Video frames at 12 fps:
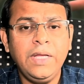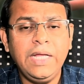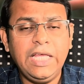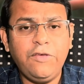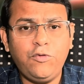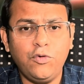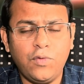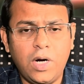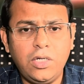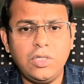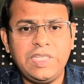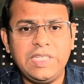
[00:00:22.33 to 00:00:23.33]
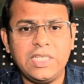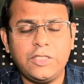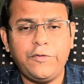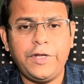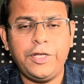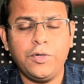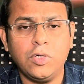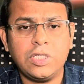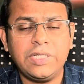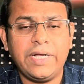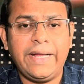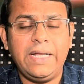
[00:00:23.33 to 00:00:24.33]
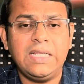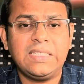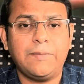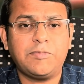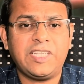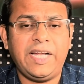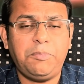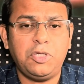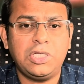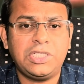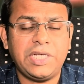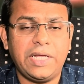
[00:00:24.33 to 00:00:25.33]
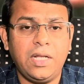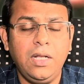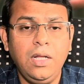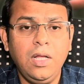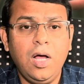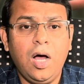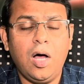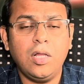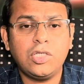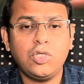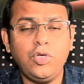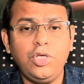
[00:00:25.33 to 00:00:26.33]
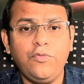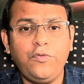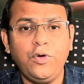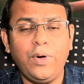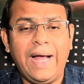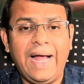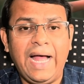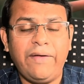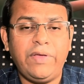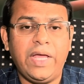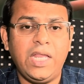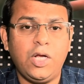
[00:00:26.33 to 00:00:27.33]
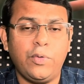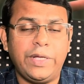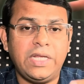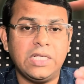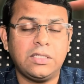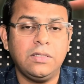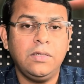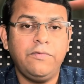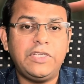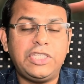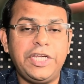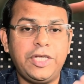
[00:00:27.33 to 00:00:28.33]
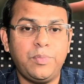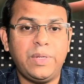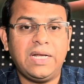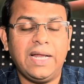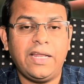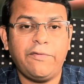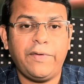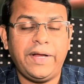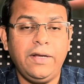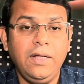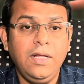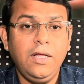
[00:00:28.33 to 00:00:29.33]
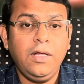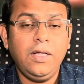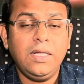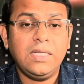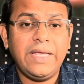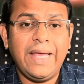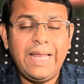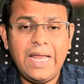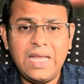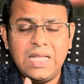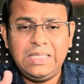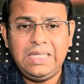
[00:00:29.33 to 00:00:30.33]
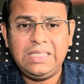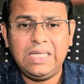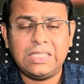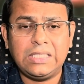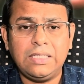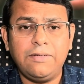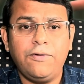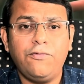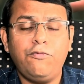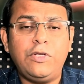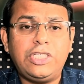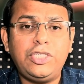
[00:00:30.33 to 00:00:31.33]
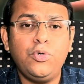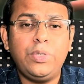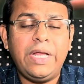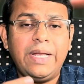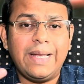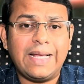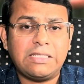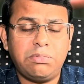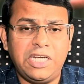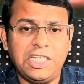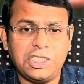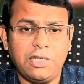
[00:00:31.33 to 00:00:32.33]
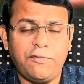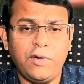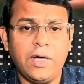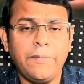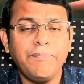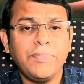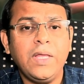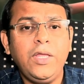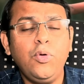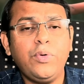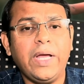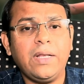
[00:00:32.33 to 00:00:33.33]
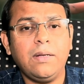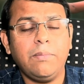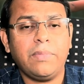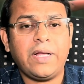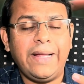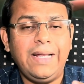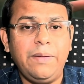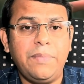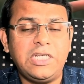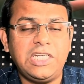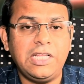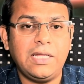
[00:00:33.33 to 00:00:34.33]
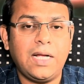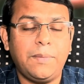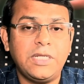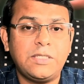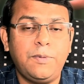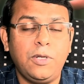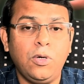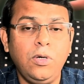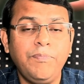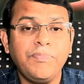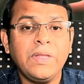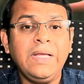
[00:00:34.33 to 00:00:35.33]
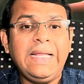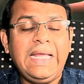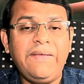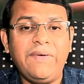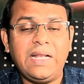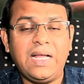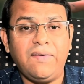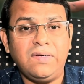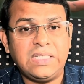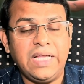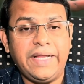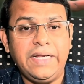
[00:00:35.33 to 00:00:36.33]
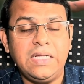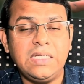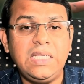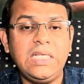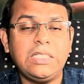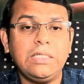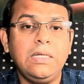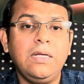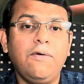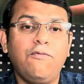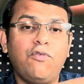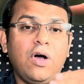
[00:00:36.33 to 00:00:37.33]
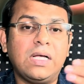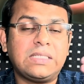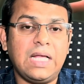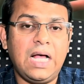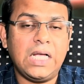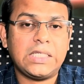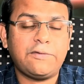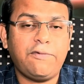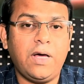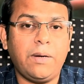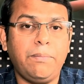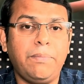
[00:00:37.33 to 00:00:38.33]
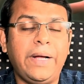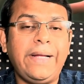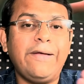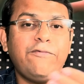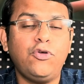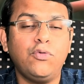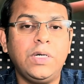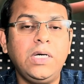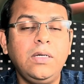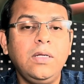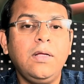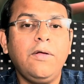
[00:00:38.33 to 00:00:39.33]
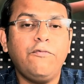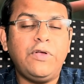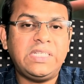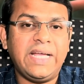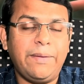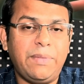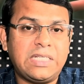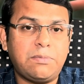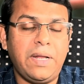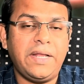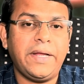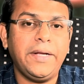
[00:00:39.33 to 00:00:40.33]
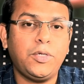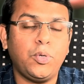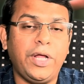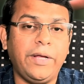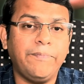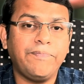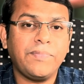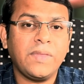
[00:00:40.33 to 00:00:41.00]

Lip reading: If you want to see such videos, kindly subscribe to this channel. Also, if you have any queries which need to be clarified, any diseases which you need an explanation for, you can kindly mention in the comments below. Even Kawasaki disease was asked for by a viewer, which I am explaining it today.